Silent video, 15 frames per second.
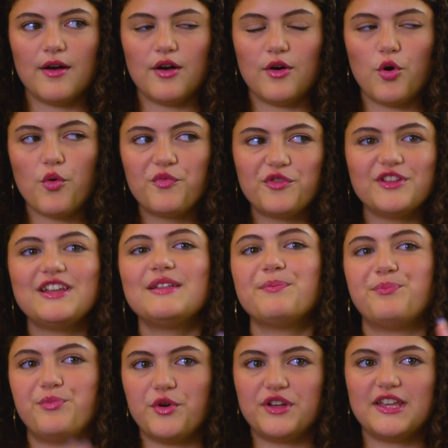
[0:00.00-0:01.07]
hopefully
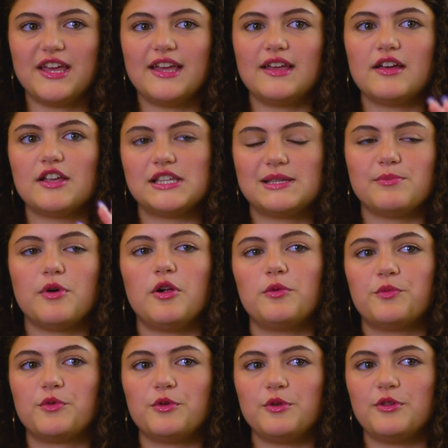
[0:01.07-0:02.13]
booking a small
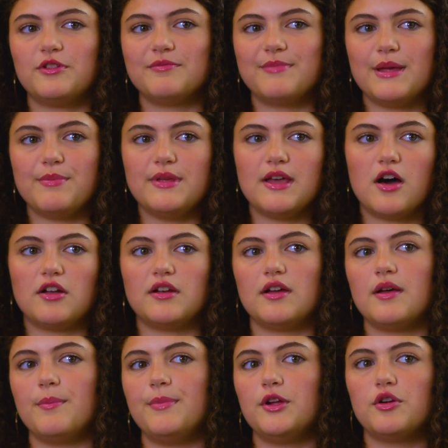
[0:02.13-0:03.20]
role, maybe on
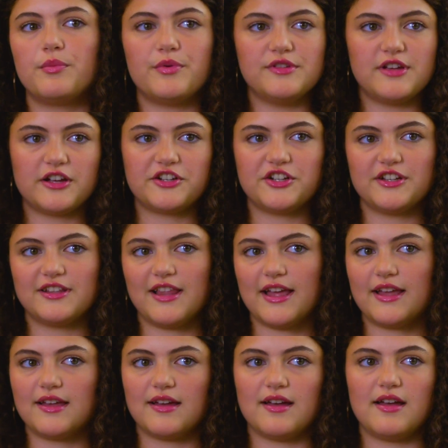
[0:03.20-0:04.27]
a bigger production
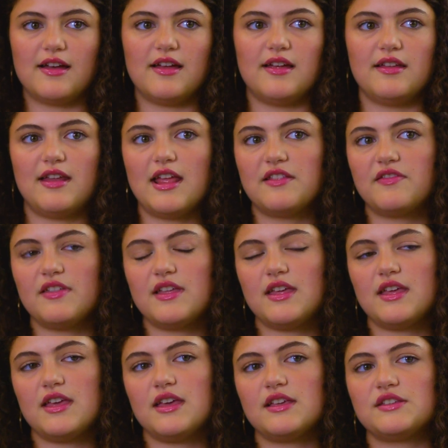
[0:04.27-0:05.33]
like
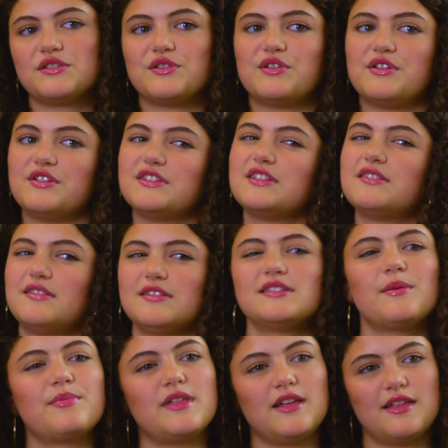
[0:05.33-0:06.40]
Netflix or
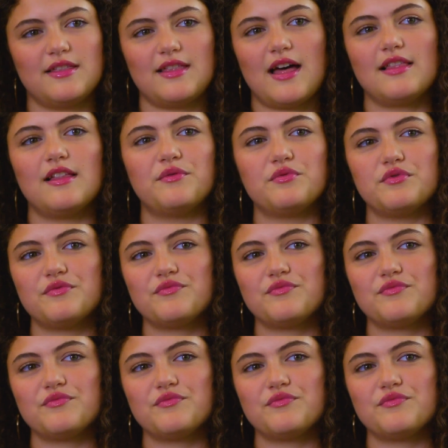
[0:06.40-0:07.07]
something in that level.